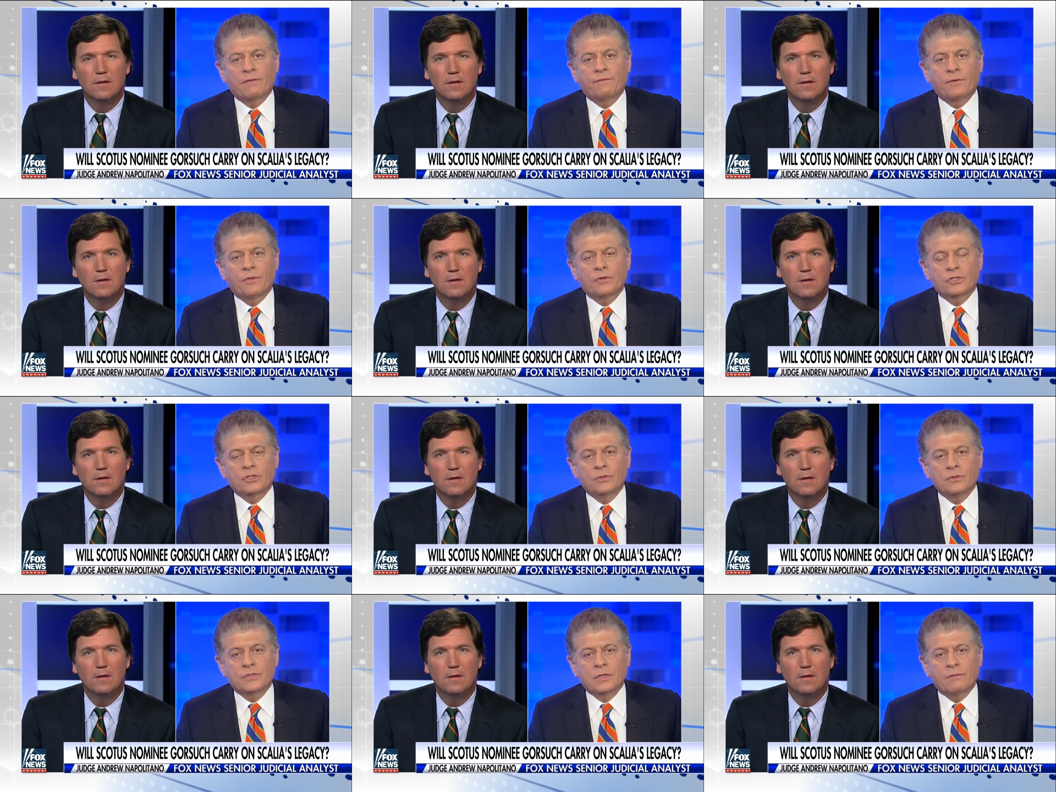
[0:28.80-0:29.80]
Speaker 1: to fill the
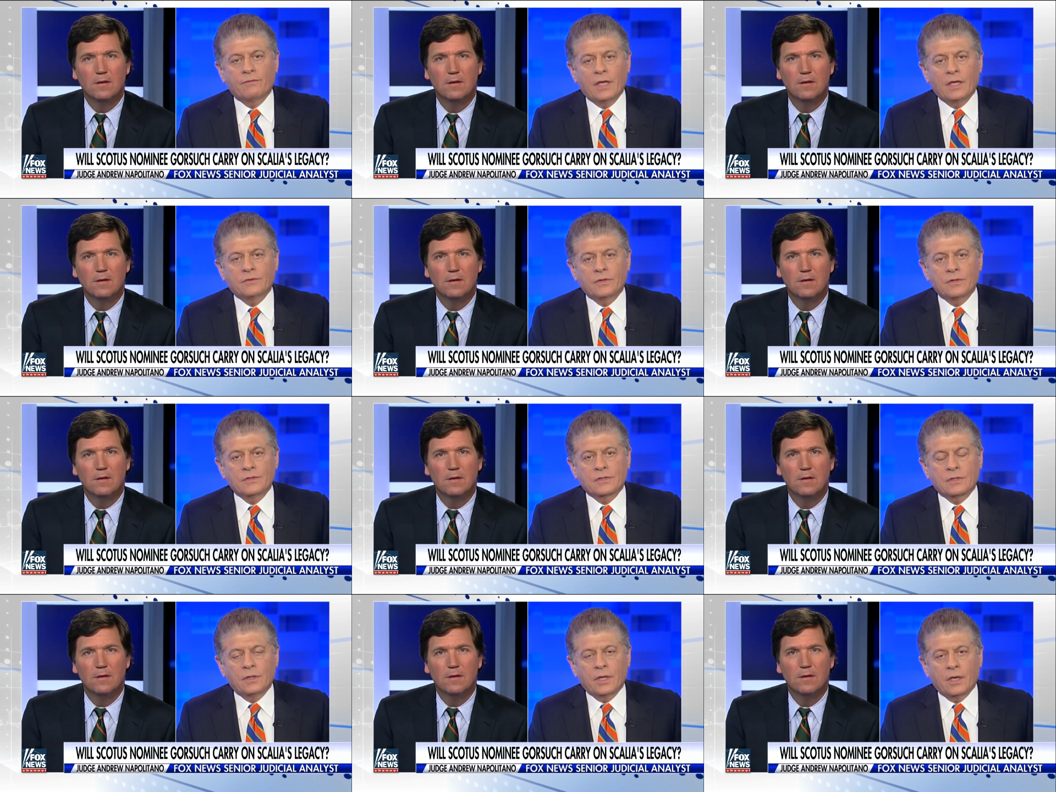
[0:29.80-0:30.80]
shoes of Antonin
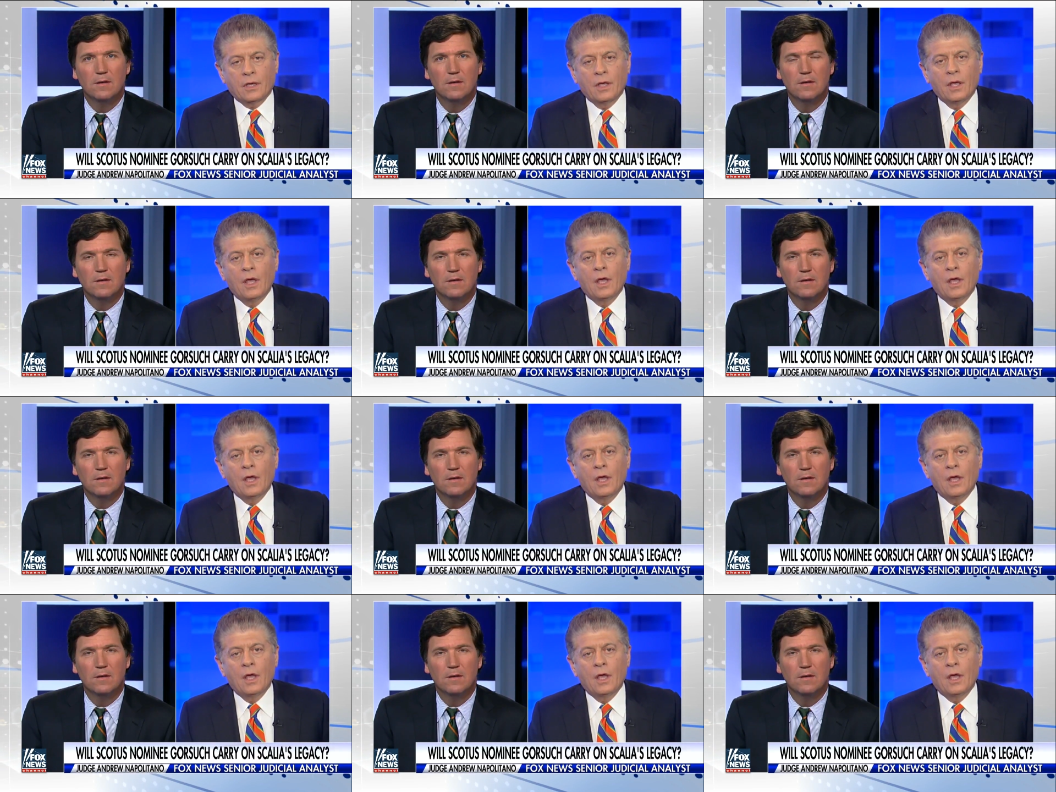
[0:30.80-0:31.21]
Scalia